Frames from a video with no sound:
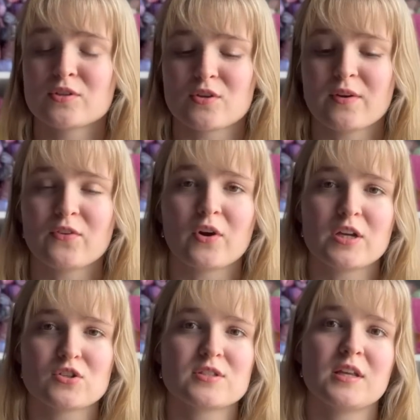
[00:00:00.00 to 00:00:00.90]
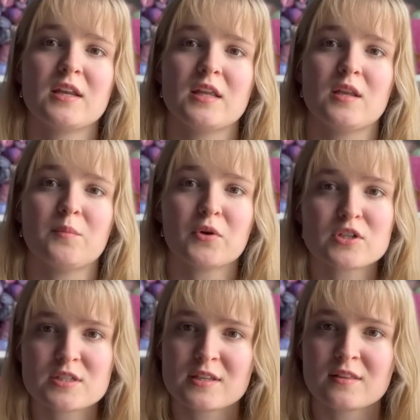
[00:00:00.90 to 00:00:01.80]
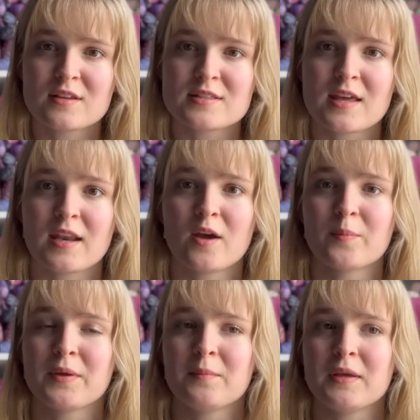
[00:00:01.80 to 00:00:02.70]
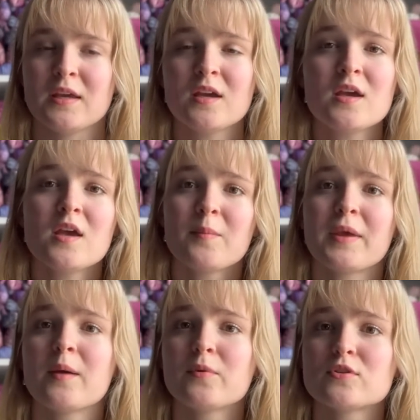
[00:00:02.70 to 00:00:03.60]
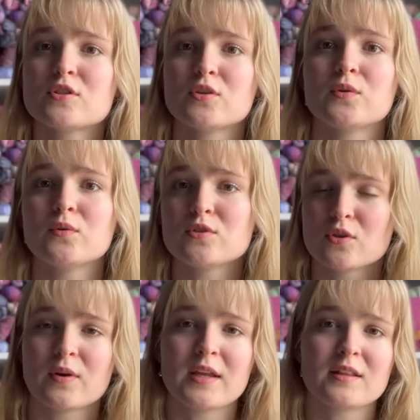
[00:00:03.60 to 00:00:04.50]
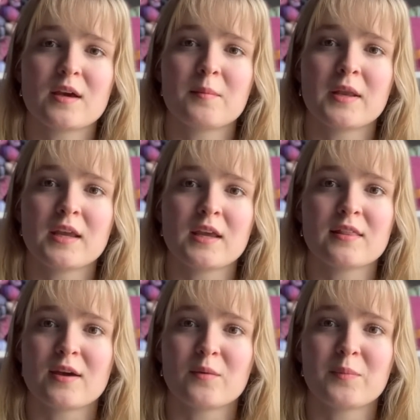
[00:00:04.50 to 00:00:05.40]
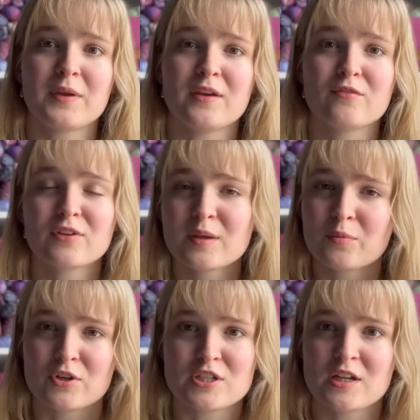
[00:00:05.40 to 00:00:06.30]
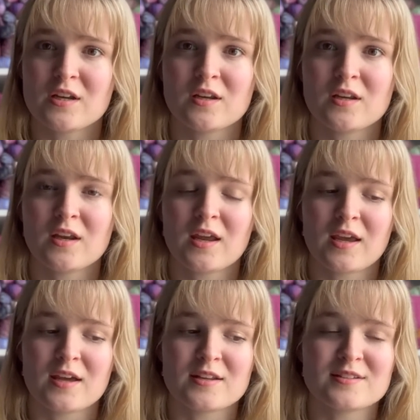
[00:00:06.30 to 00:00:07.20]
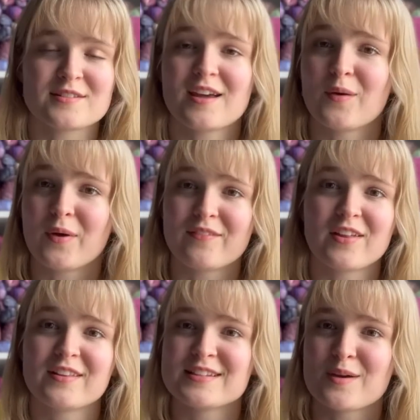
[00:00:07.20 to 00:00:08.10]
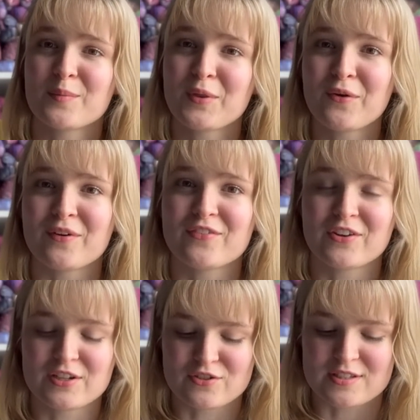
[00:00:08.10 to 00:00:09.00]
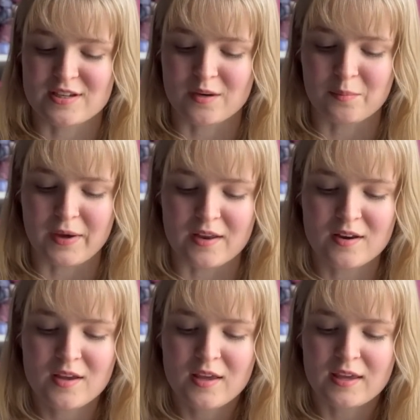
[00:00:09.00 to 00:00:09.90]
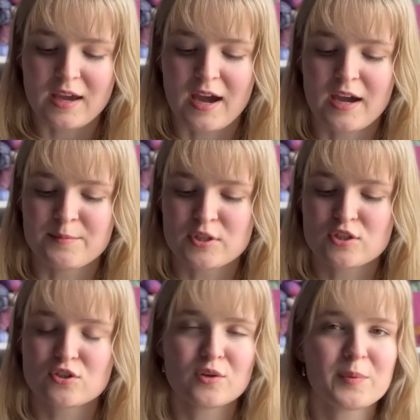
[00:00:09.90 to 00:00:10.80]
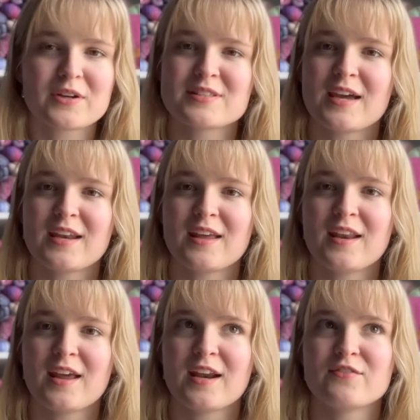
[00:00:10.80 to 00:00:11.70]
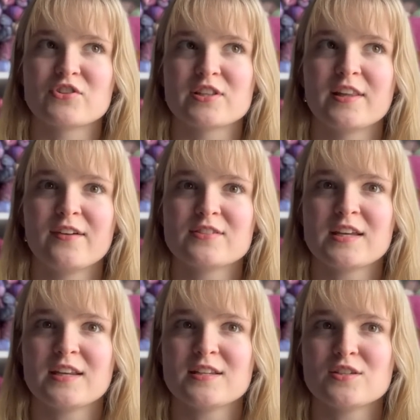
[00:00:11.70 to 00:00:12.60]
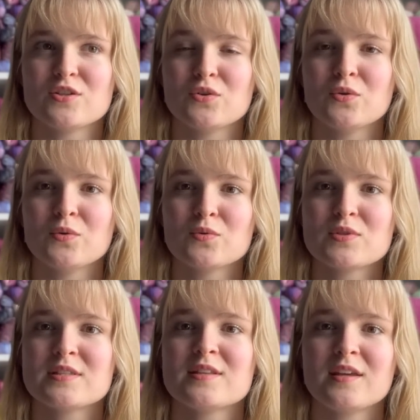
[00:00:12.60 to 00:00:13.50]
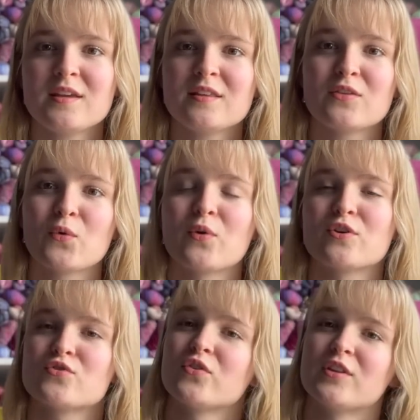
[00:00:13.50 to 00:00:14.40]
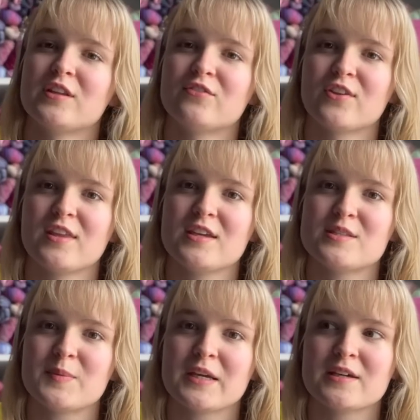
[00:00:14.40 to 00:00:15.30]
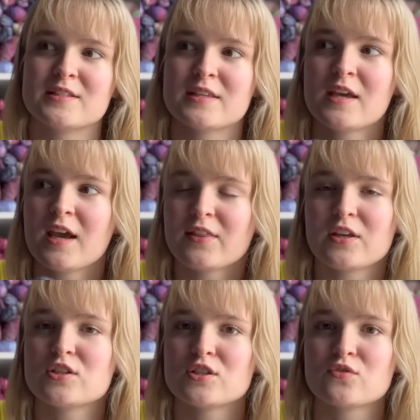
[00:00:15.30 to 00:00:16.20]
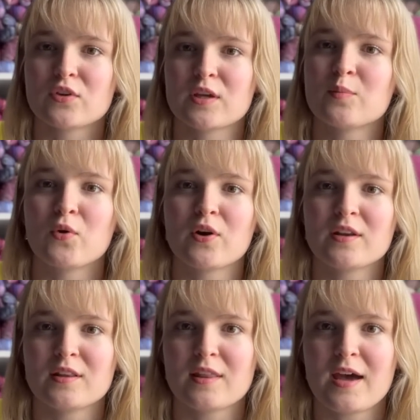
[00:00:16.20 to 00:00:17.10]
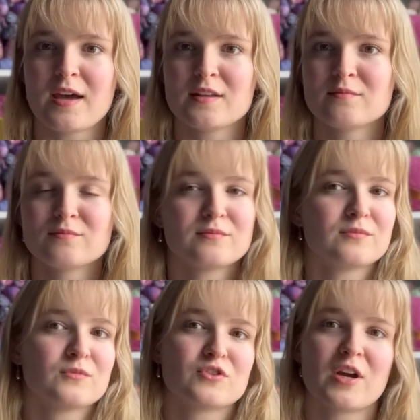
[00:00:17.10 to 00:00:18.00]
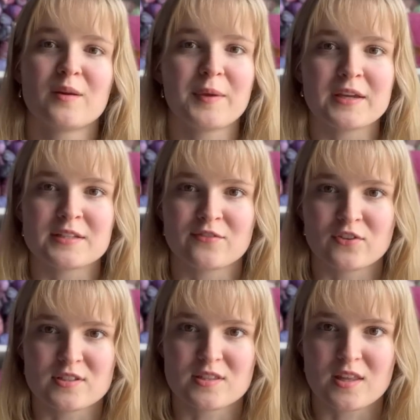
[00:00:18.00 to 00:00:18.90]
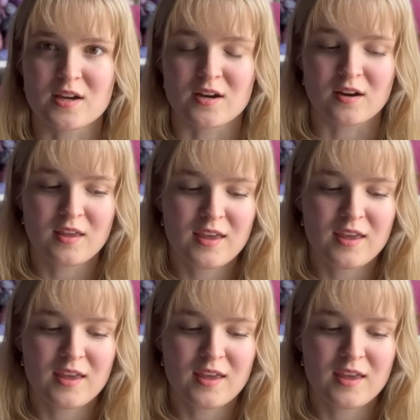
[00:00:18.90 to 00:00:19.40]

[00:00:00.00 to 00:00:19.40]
So if you're interested in purchasing this and helping me be able to donate that money, that would be really appreciated. And I will have that link down below if you're interested. But yeah, I'm just super excited, and I've just loved getting to see the orders roll in for these, because I think it's just really important that try to make a difference there.